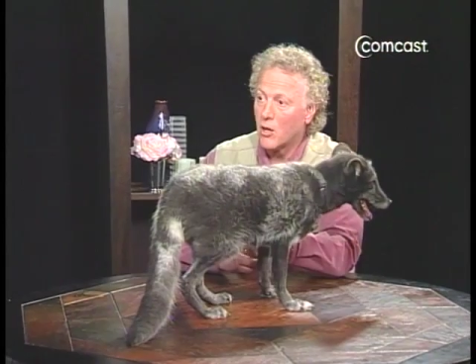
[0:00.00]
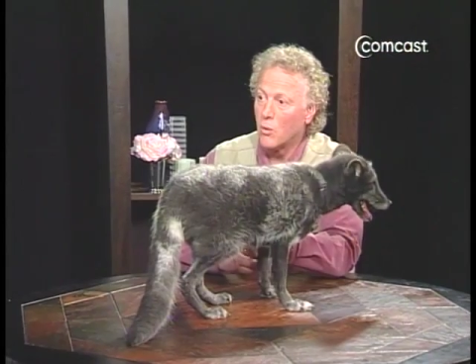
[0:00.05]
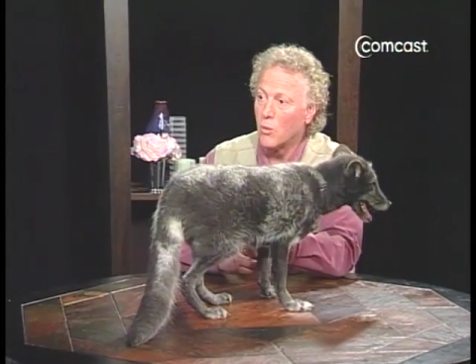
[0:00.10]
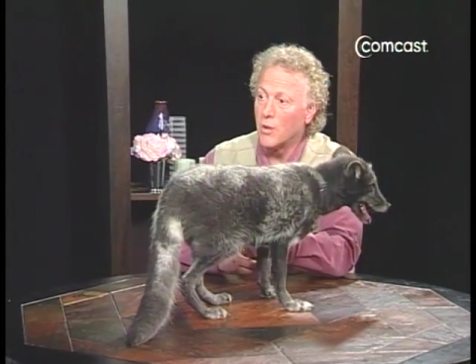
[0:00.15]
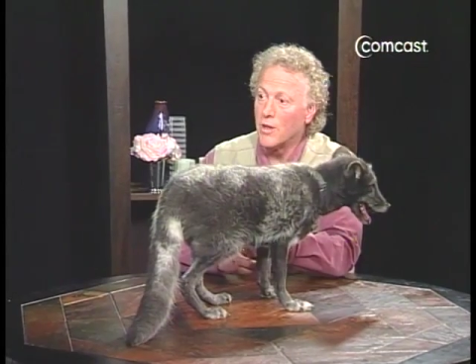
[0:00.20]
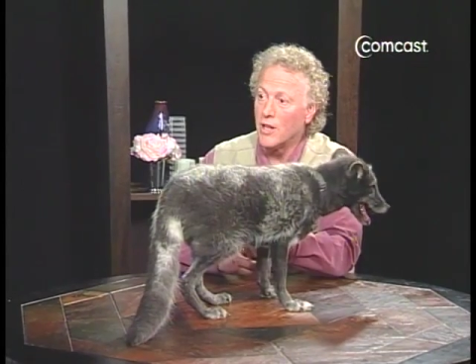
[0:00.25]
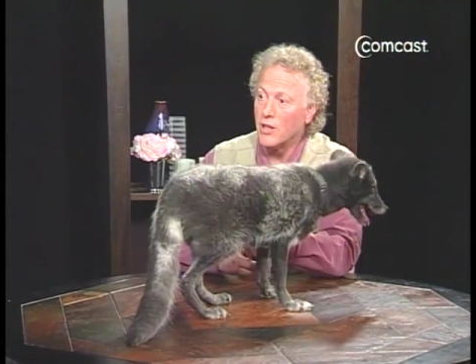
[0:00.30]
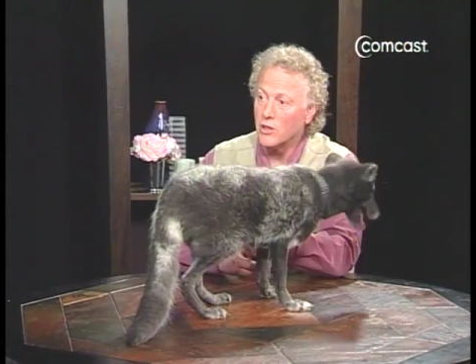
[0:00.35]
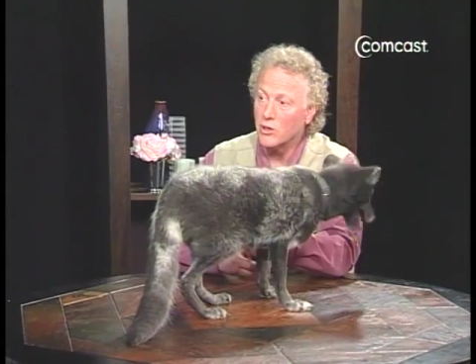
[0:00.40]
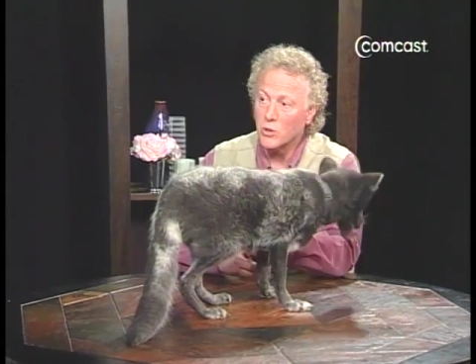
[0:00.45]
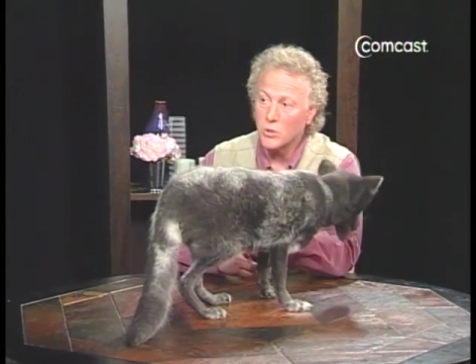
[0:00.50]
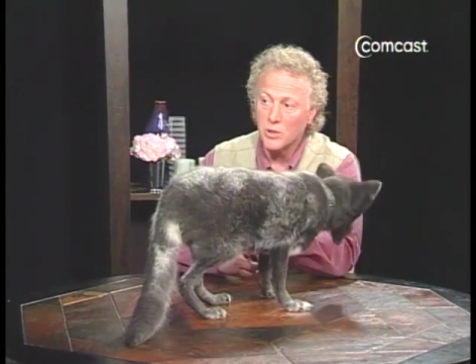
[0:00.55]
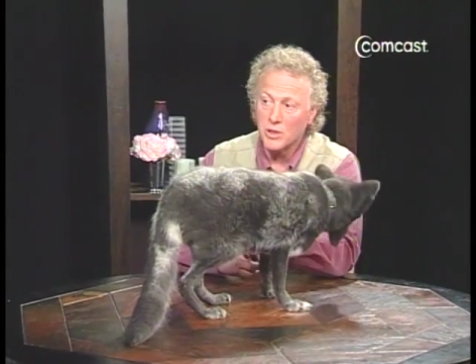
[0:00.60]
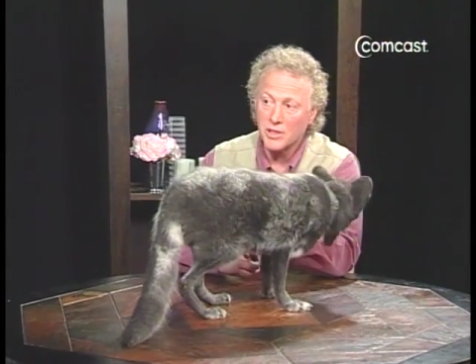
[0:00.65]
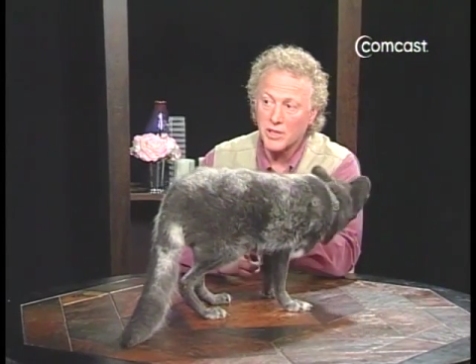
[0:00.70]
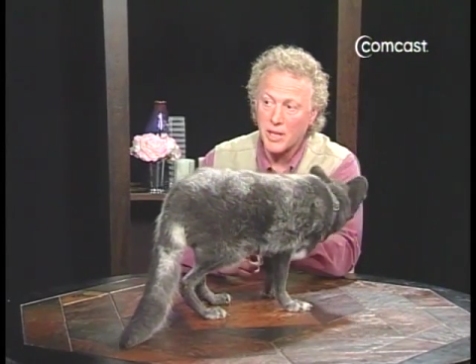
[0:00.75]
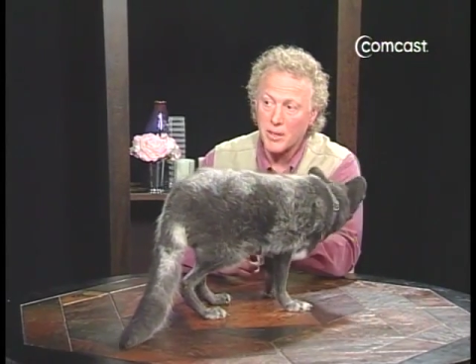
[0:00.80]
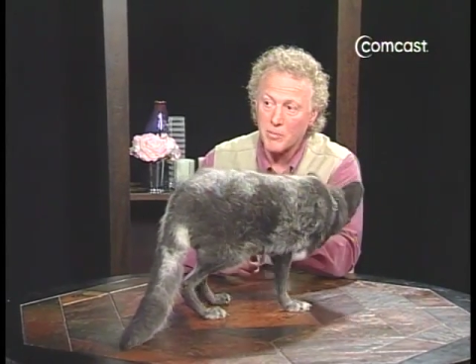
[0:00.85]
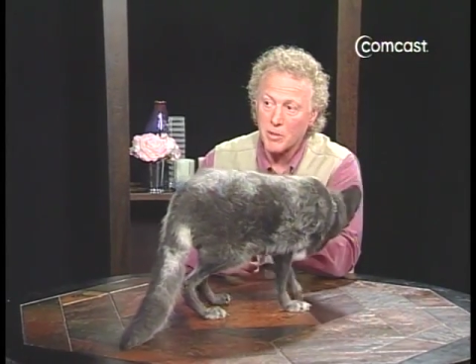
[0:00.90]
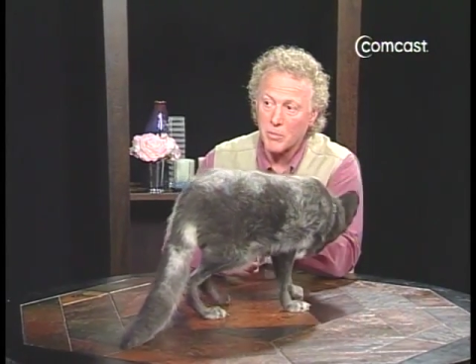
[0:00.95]
with our school
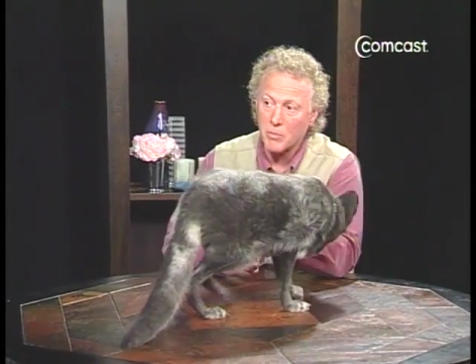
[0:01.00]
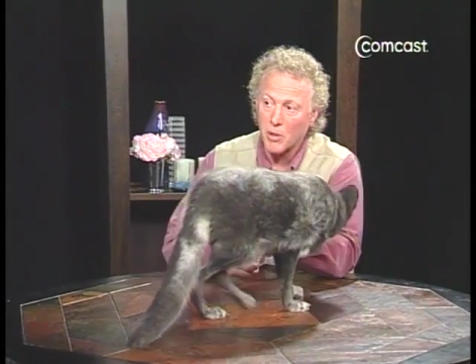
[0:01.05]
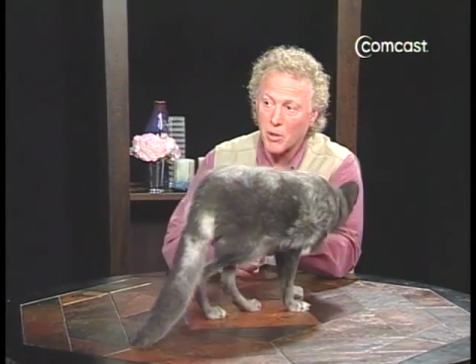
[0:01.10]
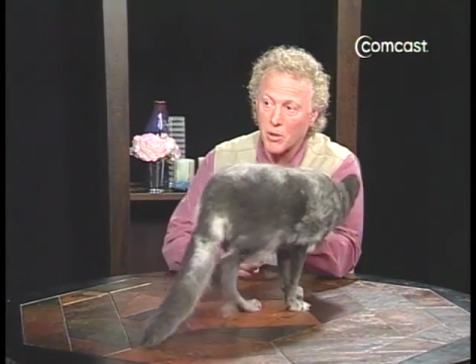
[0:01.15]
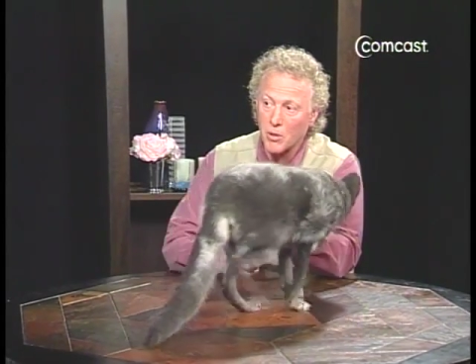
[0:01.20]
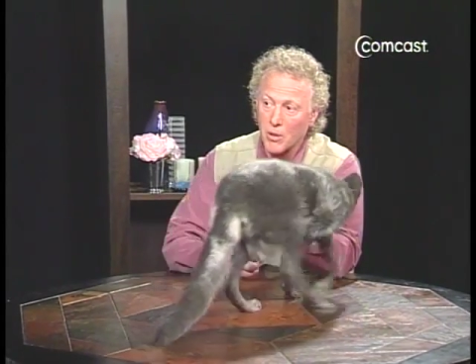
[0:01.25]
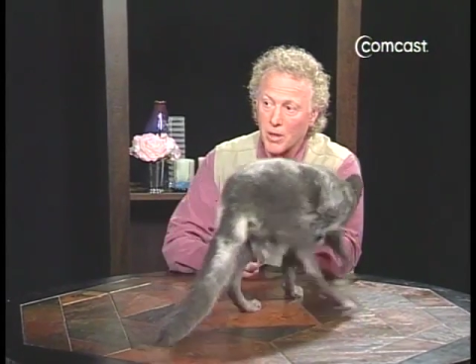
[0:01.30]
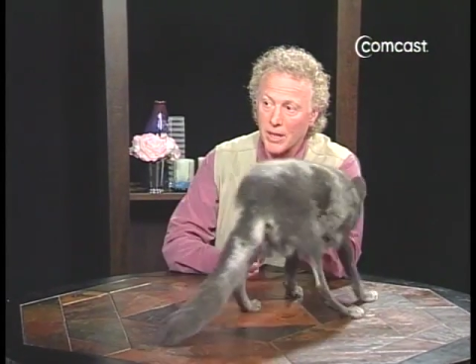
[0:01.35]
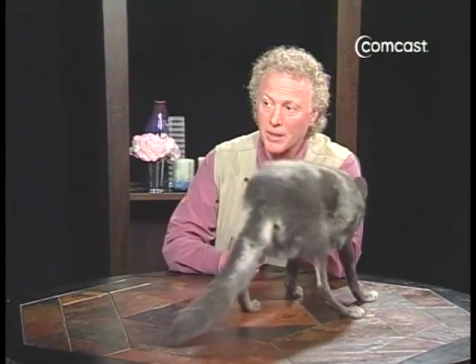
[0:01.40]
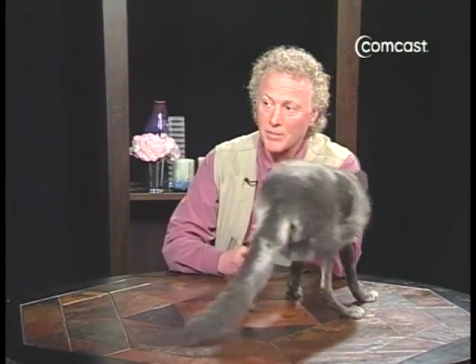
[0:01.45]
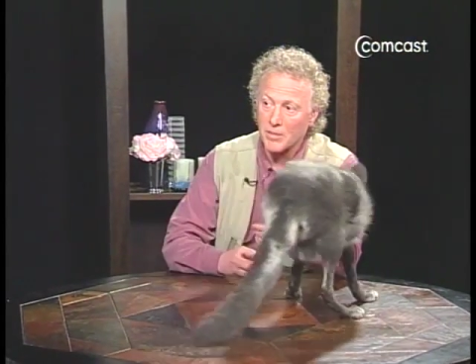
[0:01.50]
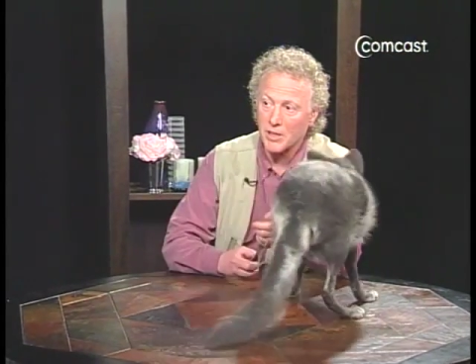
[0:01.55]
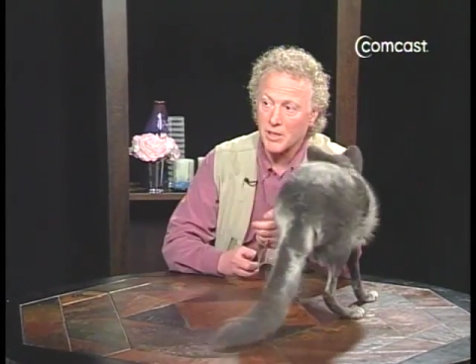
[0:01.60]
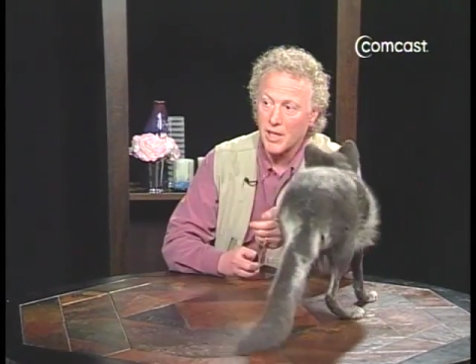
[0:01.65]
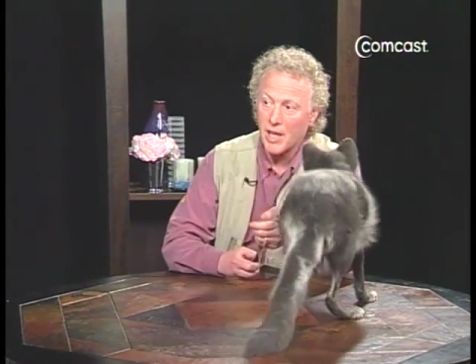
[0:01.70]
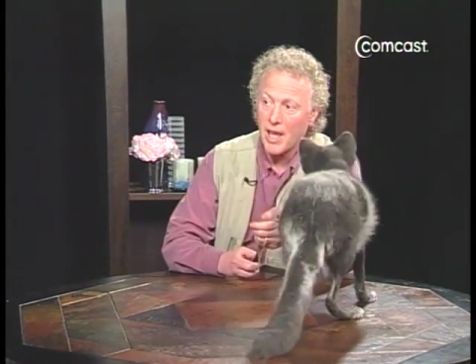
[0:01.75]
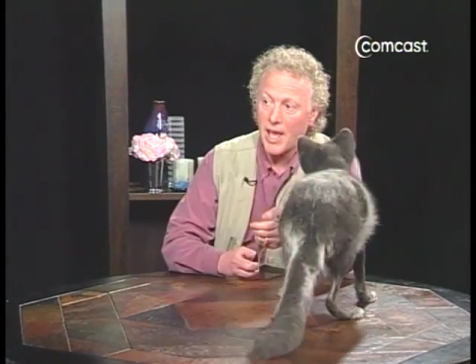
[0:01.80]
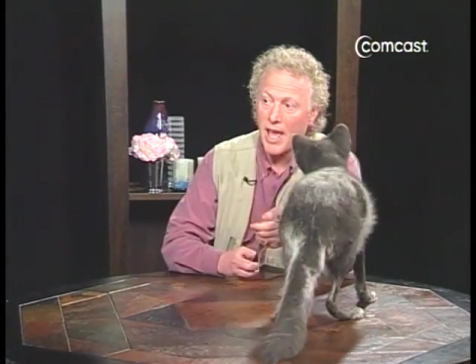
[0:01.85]
assembly programs.